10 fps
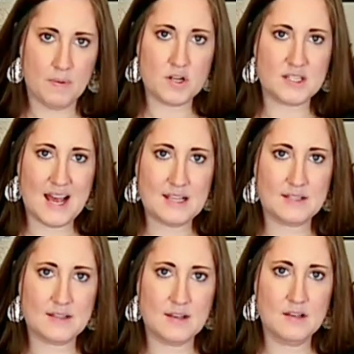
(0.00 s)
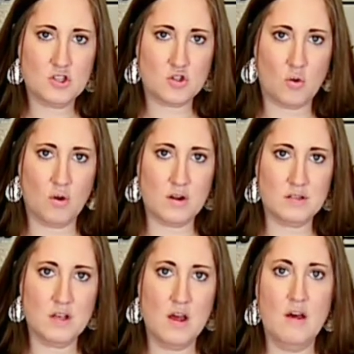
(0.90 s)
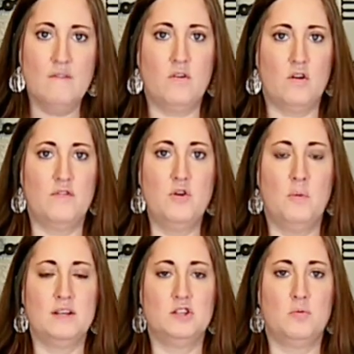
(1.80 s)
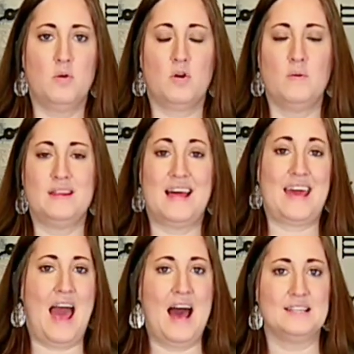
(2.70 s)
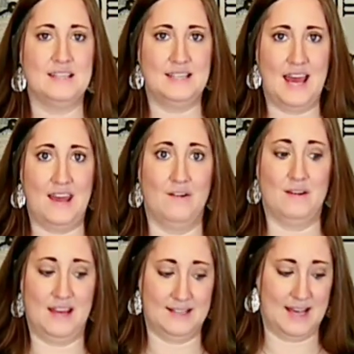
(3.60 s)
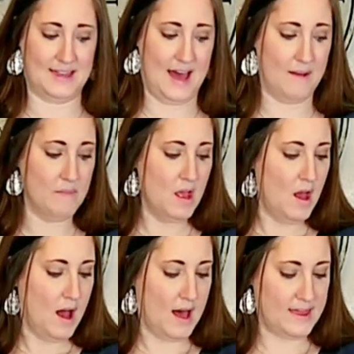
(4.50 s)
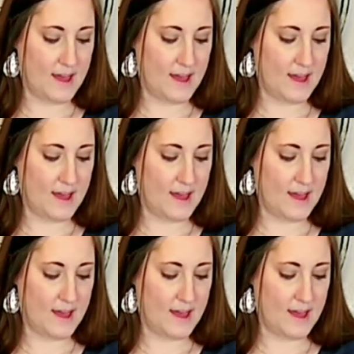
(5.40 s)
precise scores for if you want to work with like acetate or things like that.